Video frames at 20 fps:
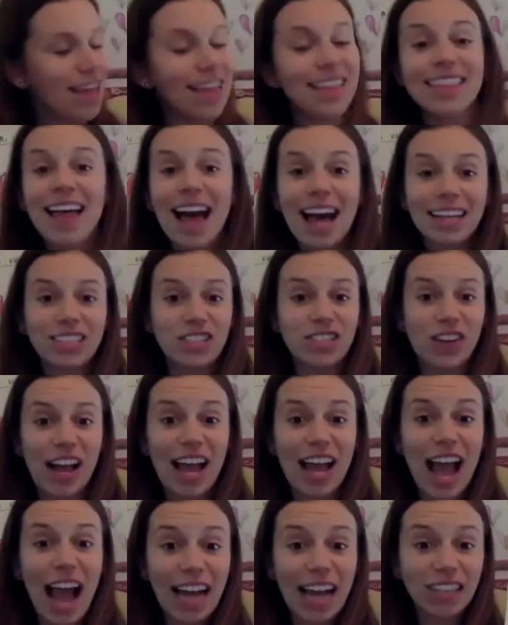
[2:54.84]
That's right,
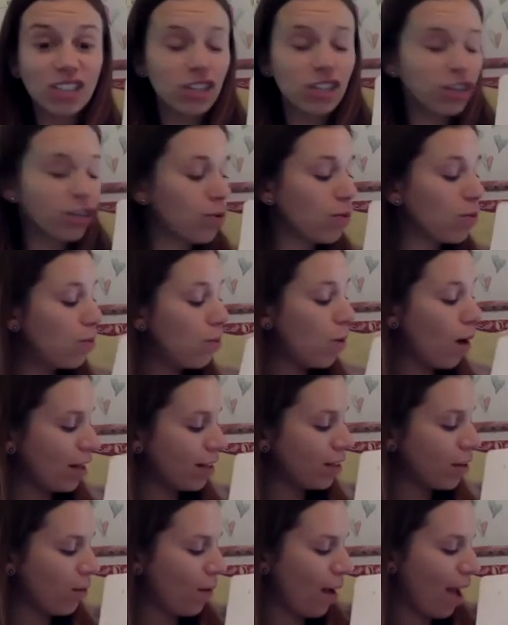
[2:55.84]
I took 1
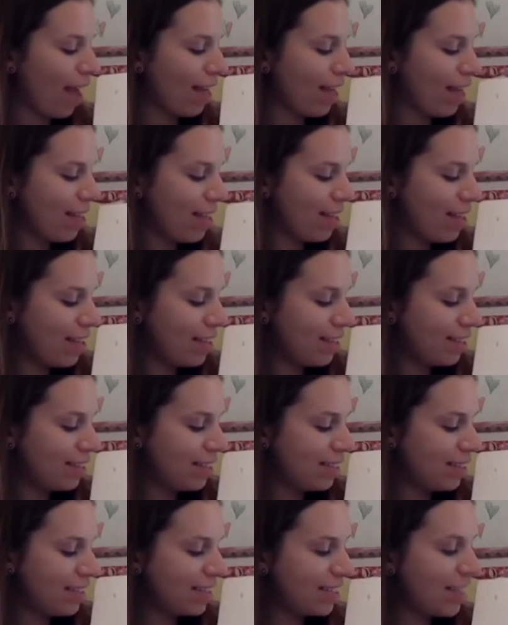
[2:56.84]
away.
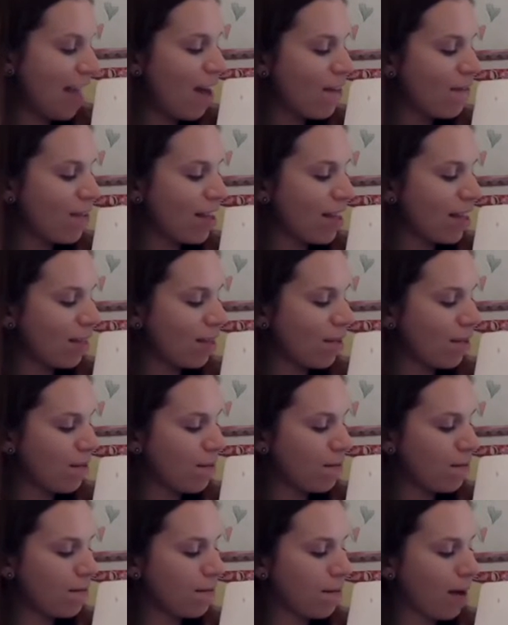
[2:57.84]
7
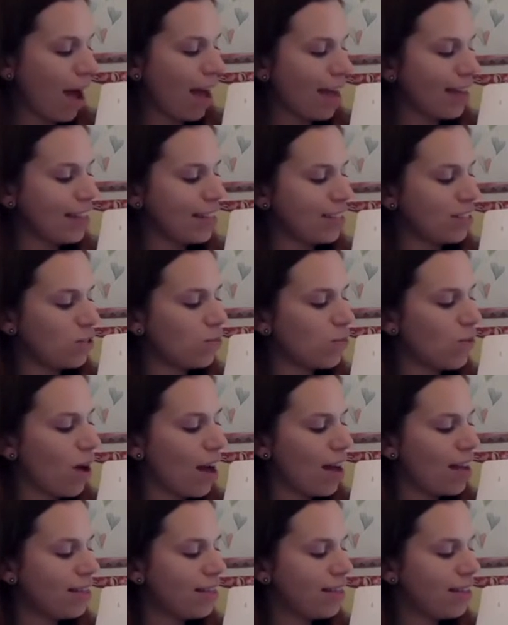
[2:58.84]
minus 1
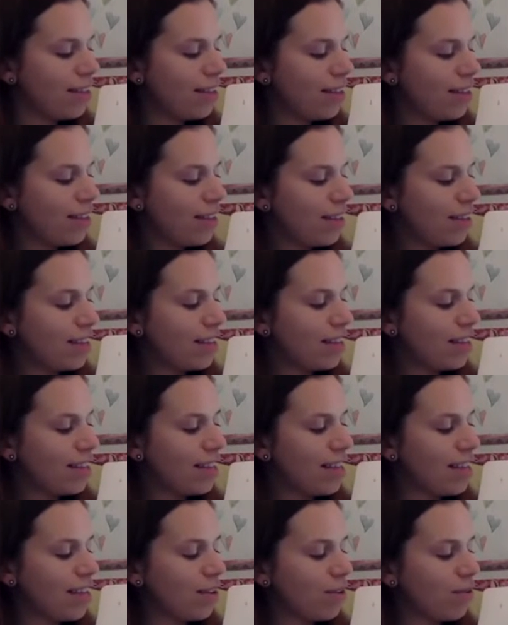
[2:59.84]

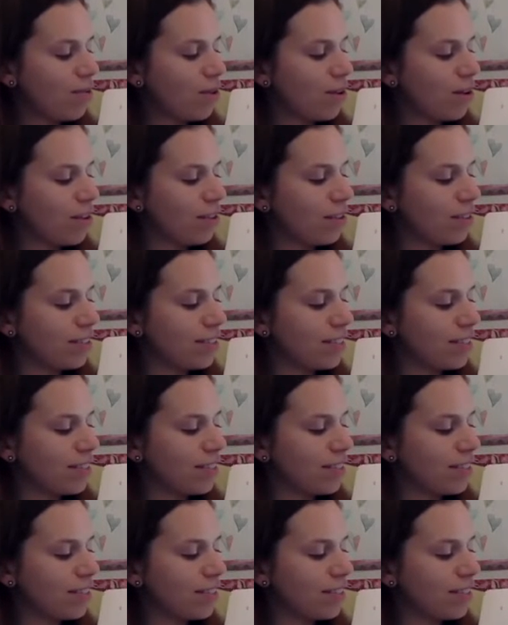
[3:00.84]
equals